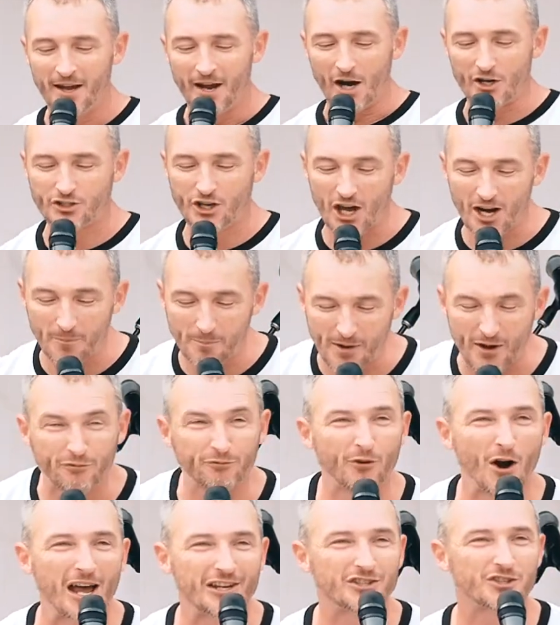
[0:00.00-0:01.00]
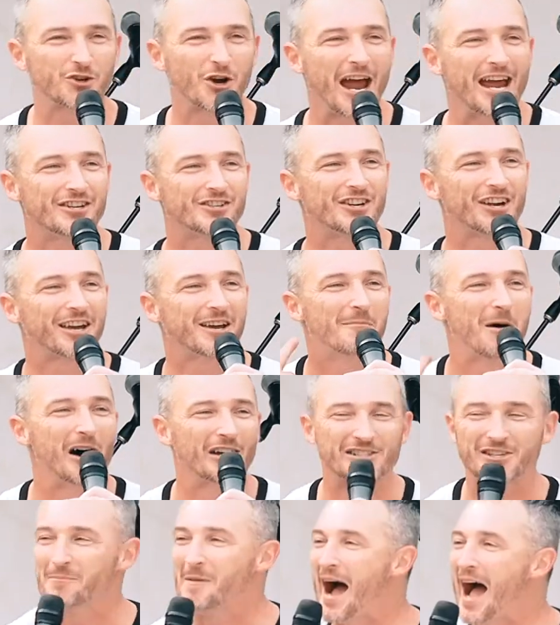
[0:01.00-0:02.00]
There's going to be frustration. Come
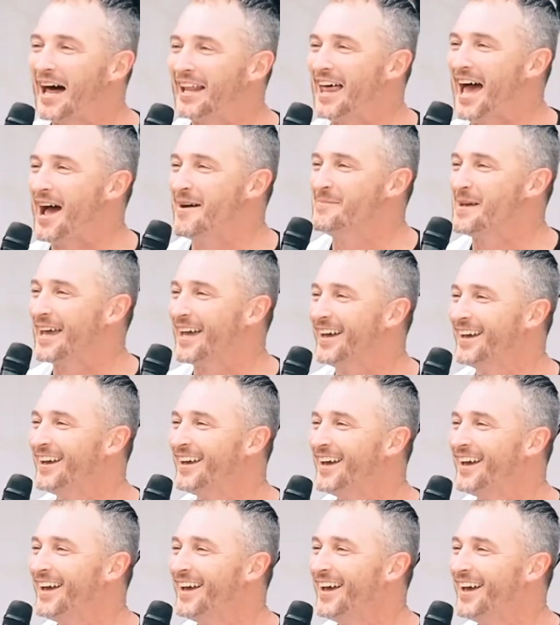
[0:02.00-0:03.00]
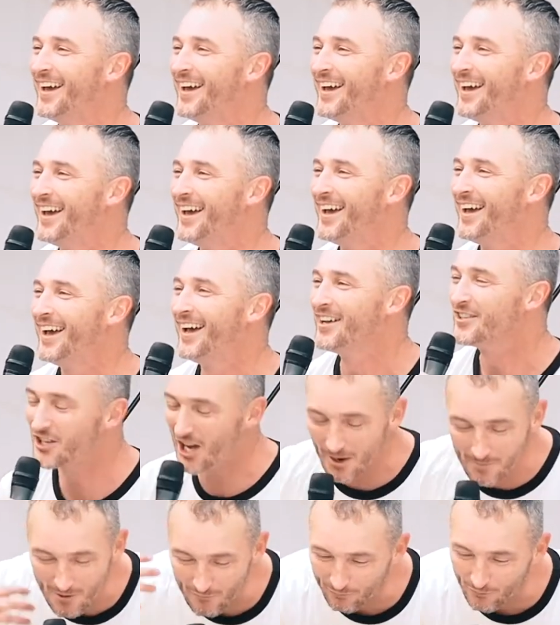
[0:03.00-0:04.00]
on, smile at me. It's
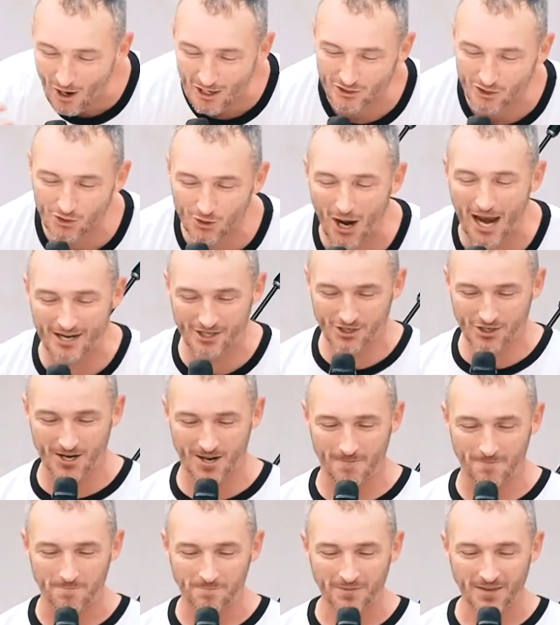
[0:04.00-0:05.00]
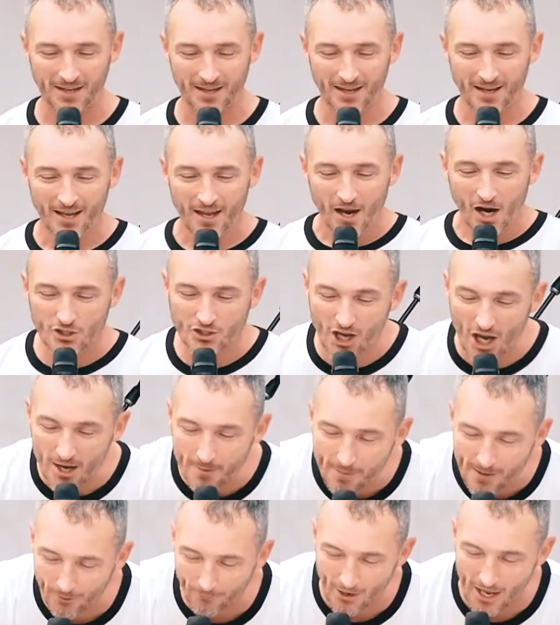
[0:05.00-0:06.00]
going to be frustration. There's going
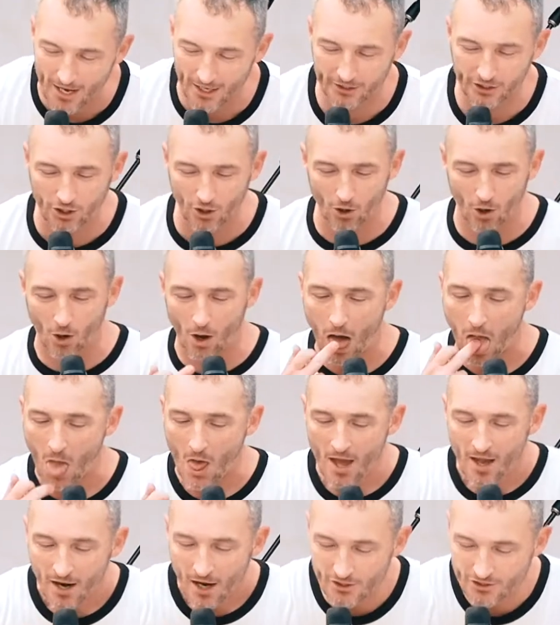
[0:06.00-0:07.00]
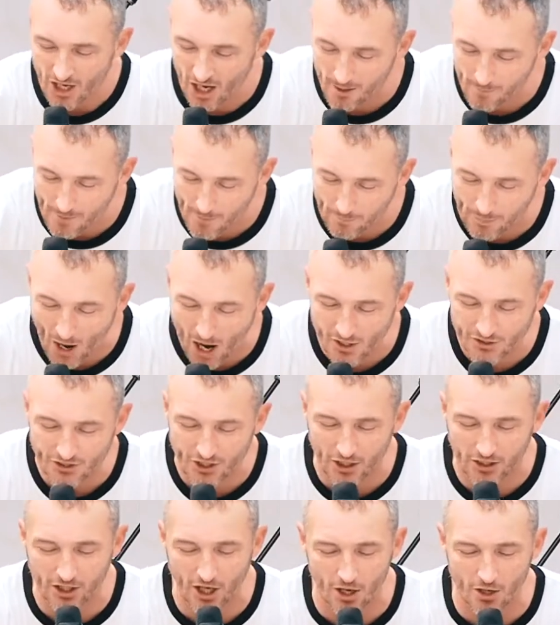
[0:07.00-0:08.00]
to be ridicule. There's going to be
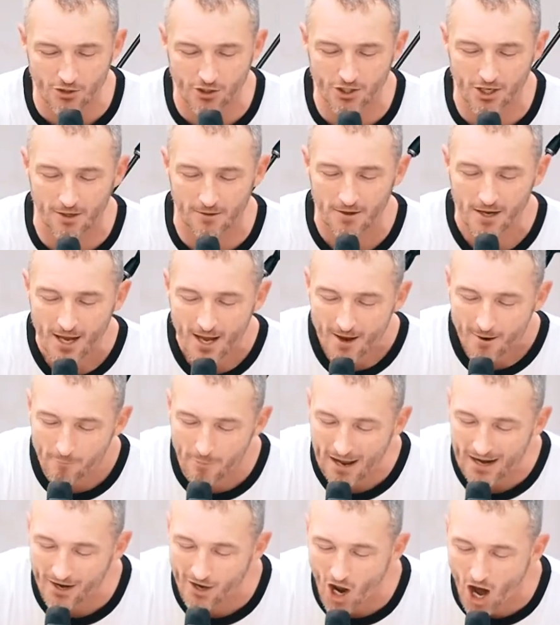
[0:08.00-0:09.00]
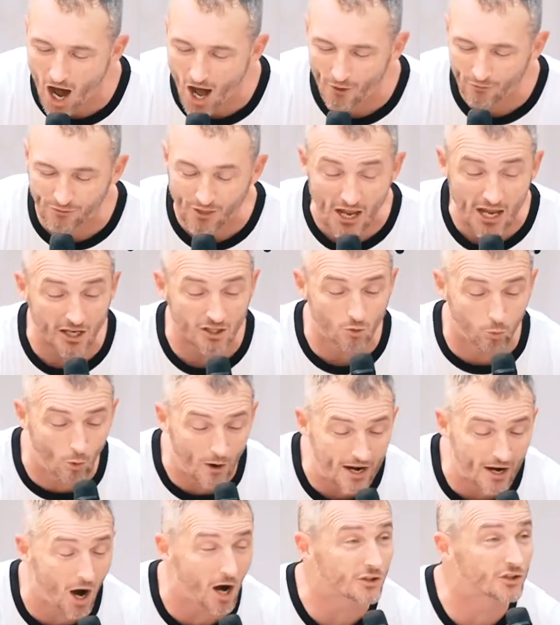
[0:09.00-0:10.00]
persecution. But in all things,
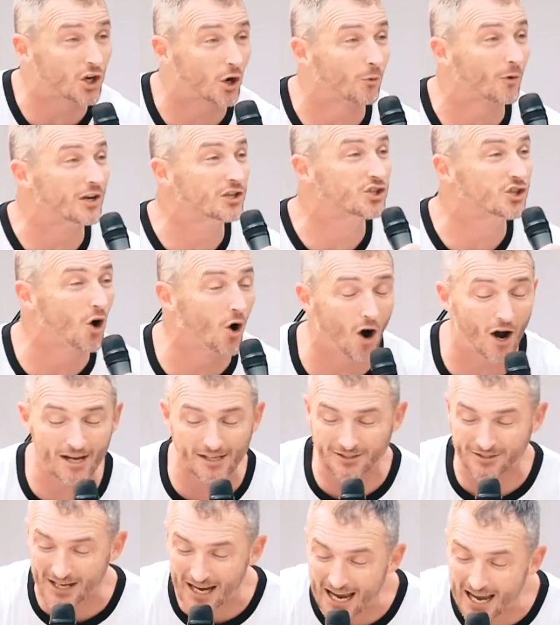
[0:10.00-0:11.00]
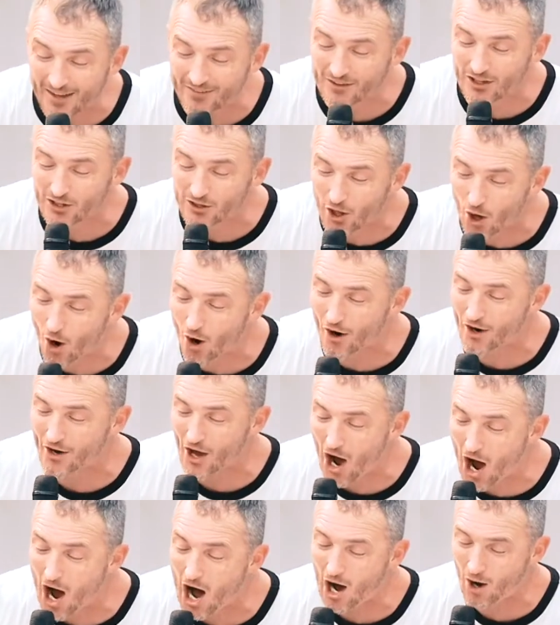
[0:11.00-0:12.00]
we are to rejoice in the
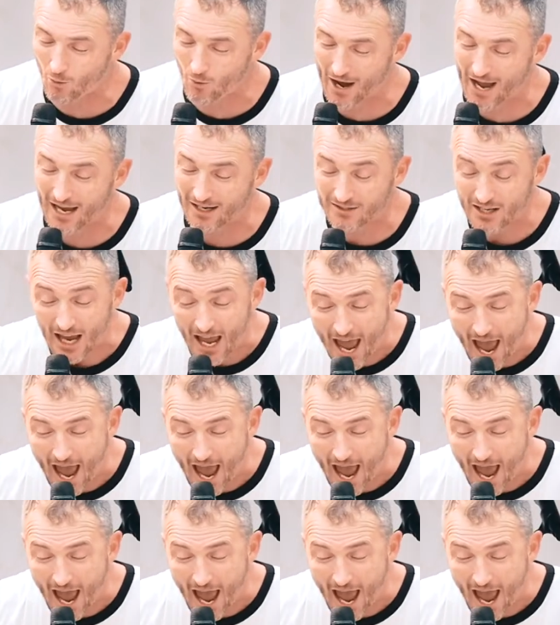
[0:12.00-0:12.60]
Lord always.